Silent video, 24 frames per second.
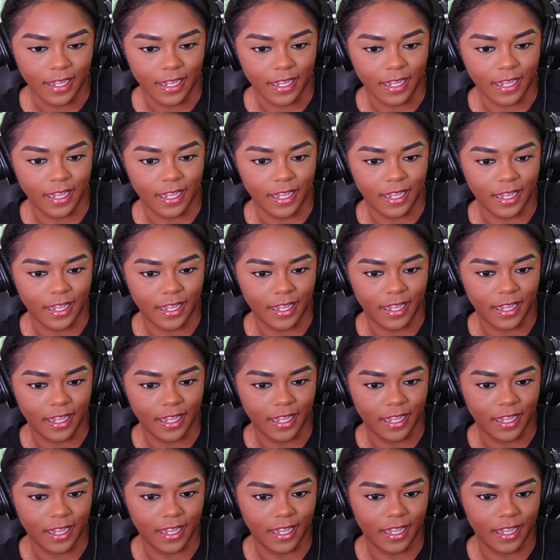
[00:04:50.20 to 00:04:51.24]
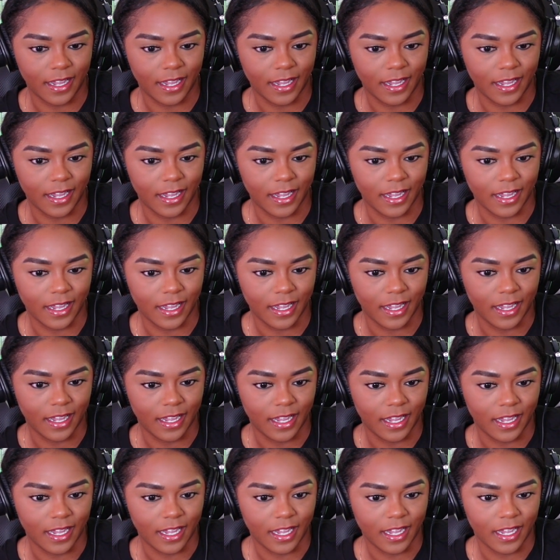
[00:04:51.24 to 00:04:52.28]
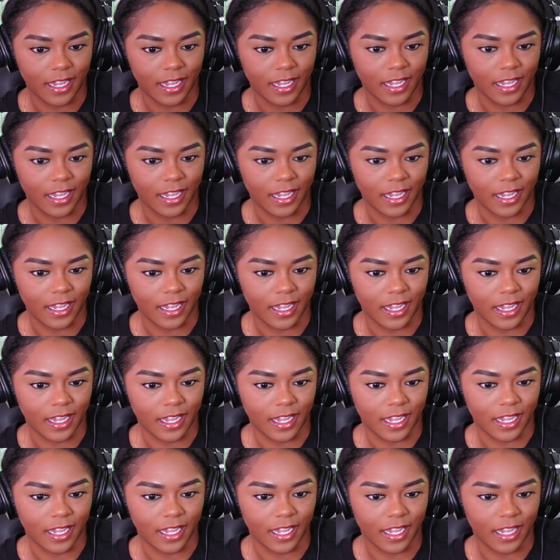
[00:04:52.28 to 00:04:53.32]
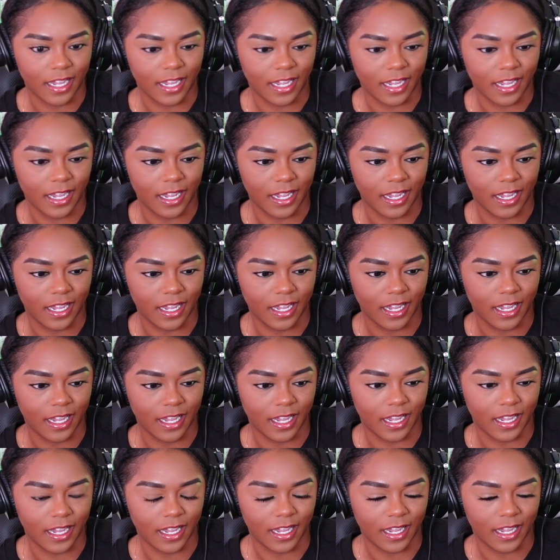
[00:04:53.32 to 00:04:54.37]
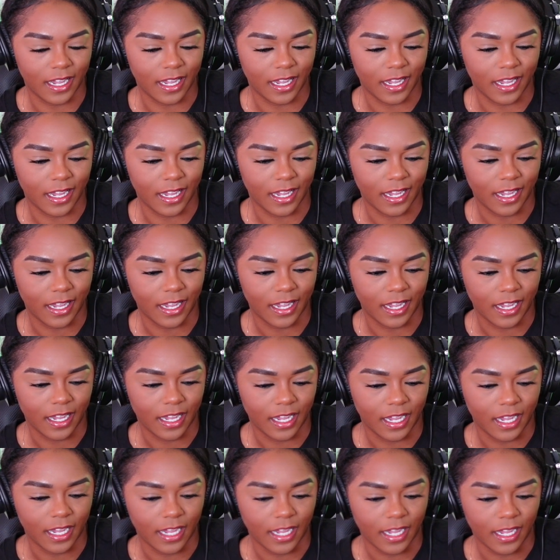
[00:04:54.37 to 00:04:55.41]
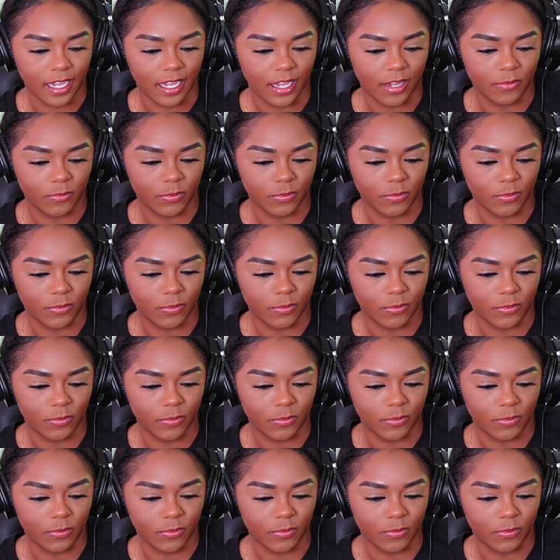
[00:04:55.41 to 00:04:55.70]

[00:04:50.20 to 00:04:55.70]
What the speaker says: No words are spoken by the person on screen.